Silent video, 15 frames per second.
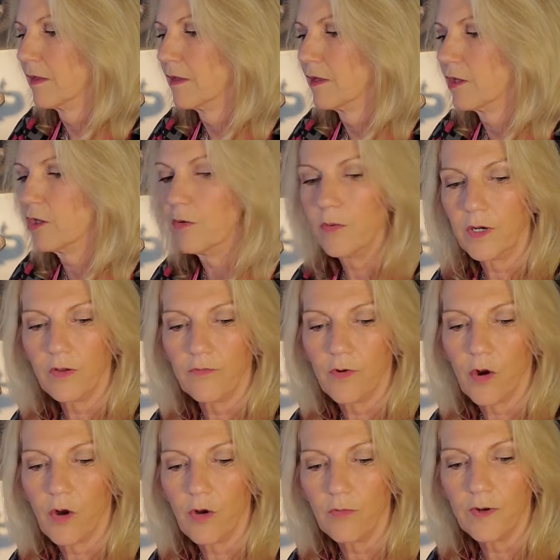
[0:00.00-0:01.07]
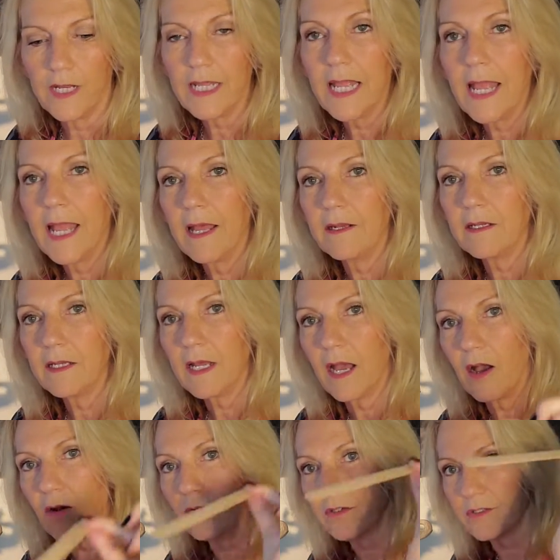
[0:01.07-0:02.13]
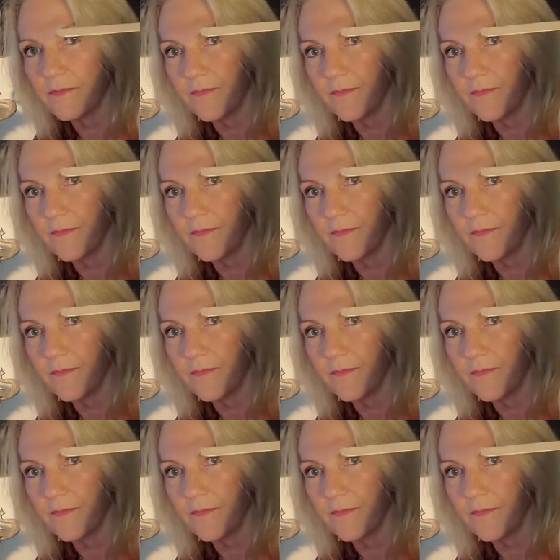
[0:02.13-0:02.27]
You would have already handed out